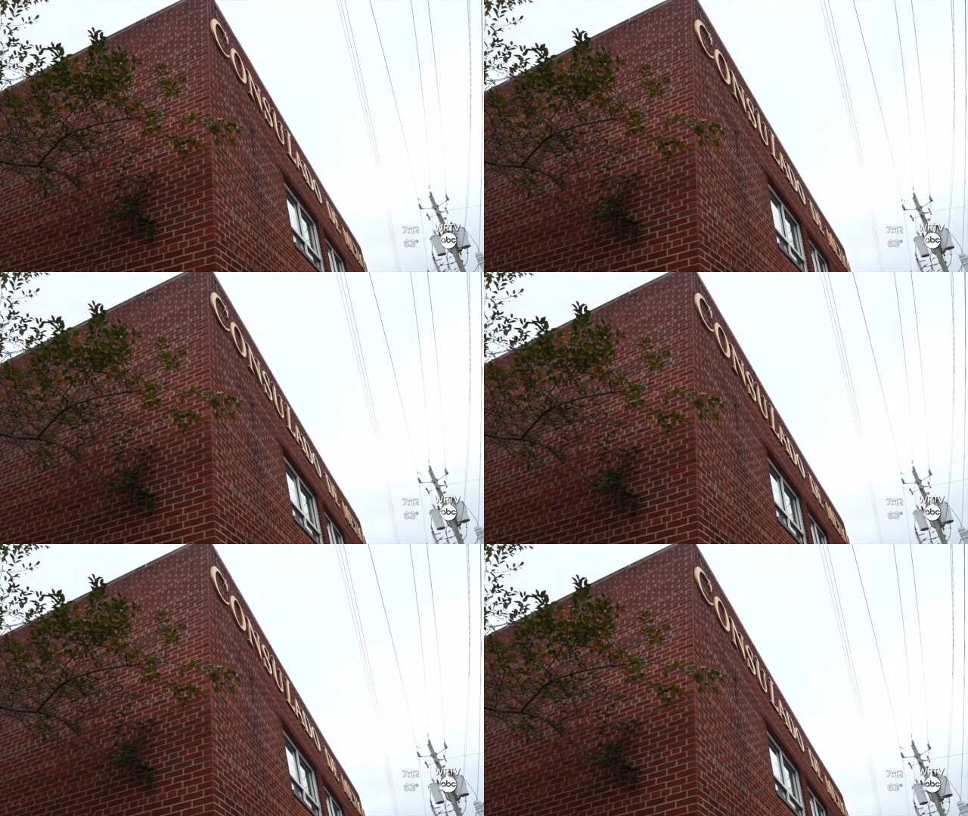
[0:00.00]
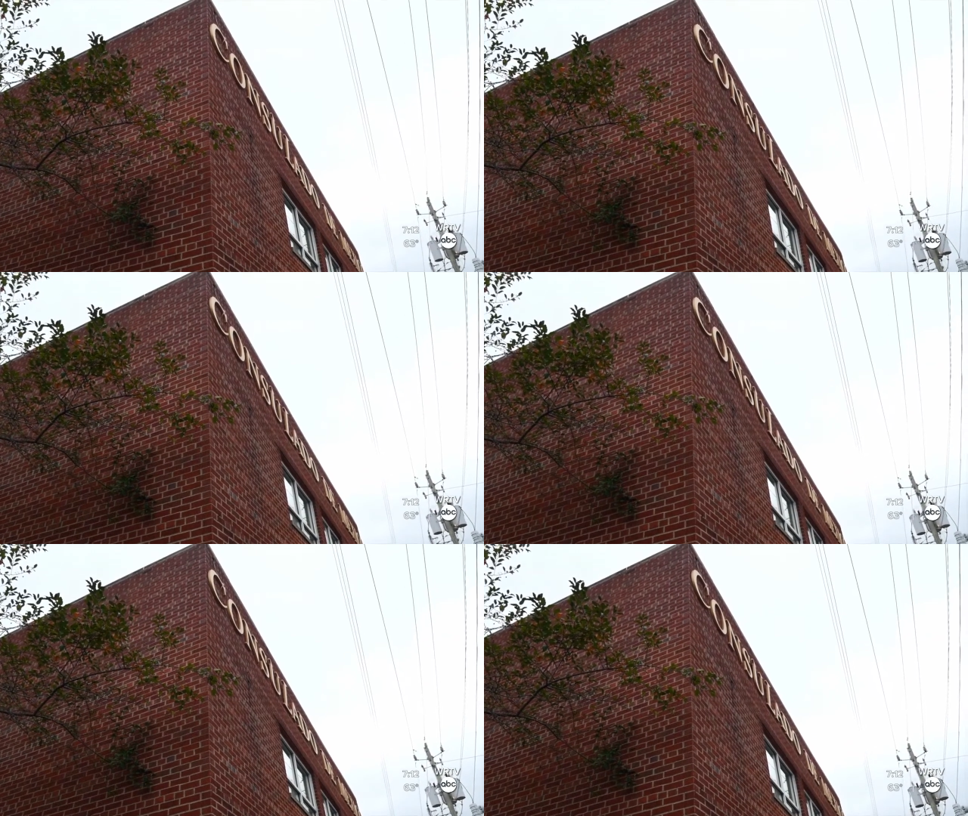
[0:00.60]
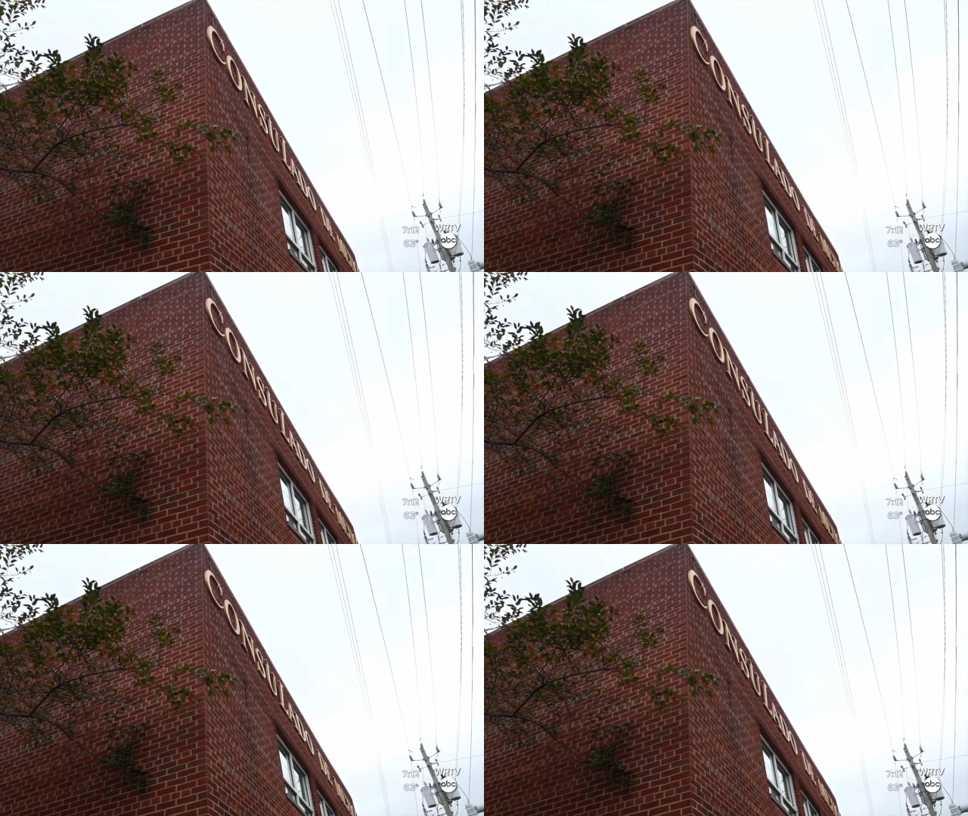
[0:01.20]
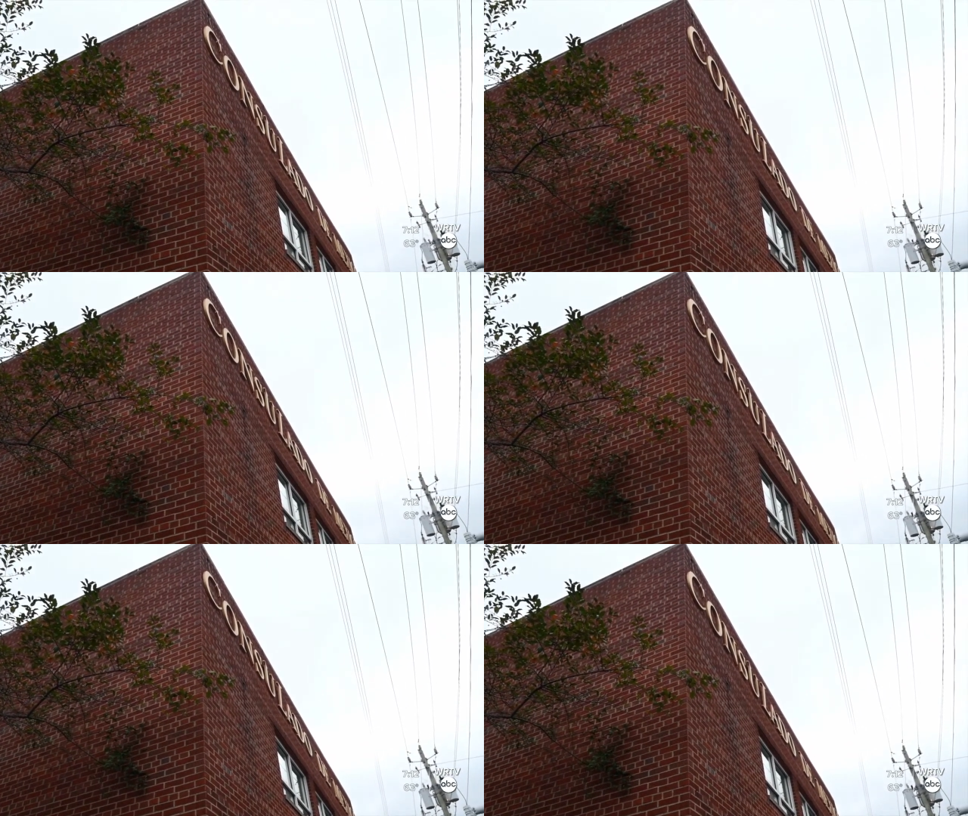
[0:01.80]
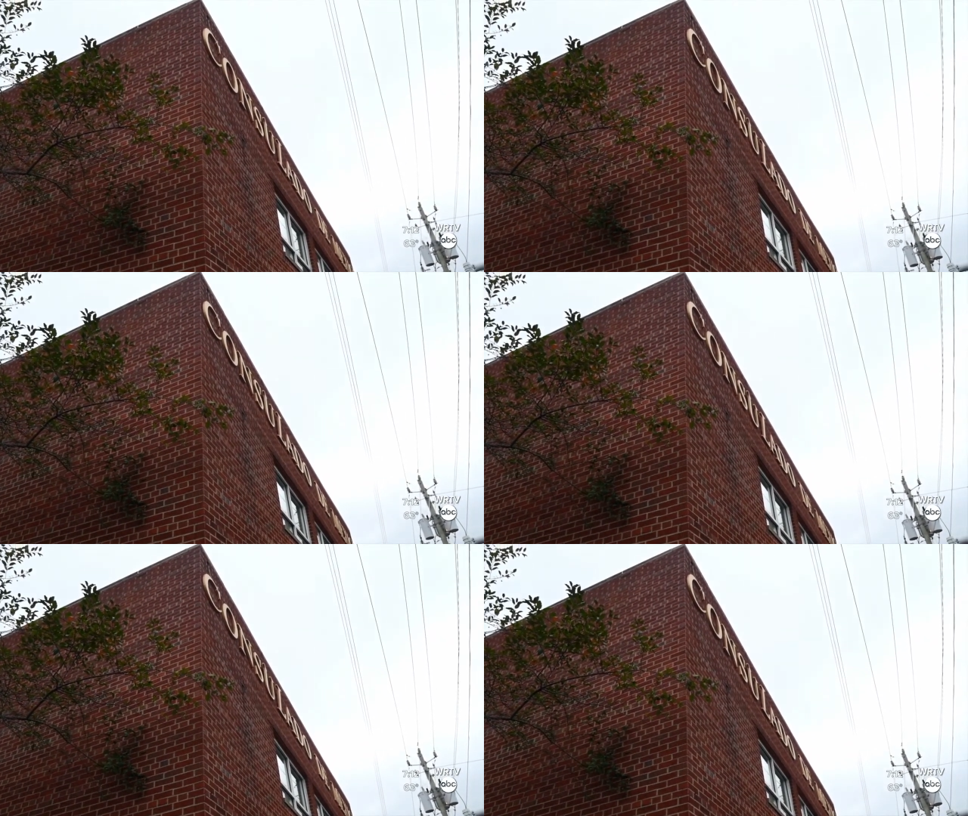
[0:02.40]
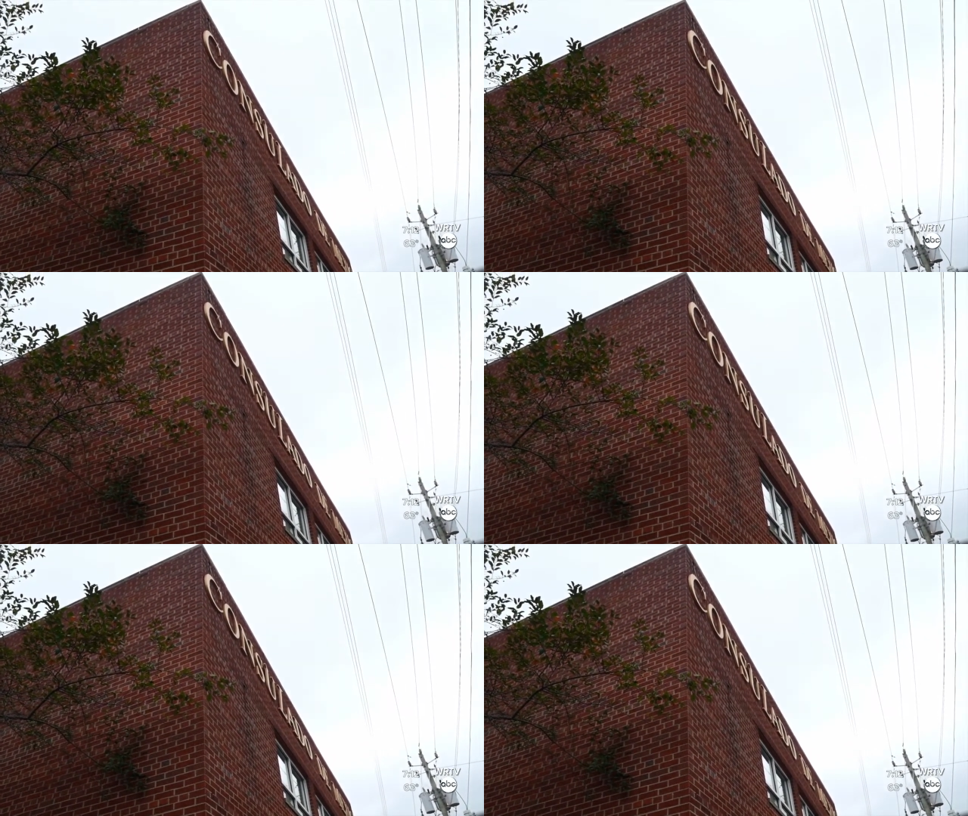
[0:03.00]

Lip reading: [unreadable: no face in view]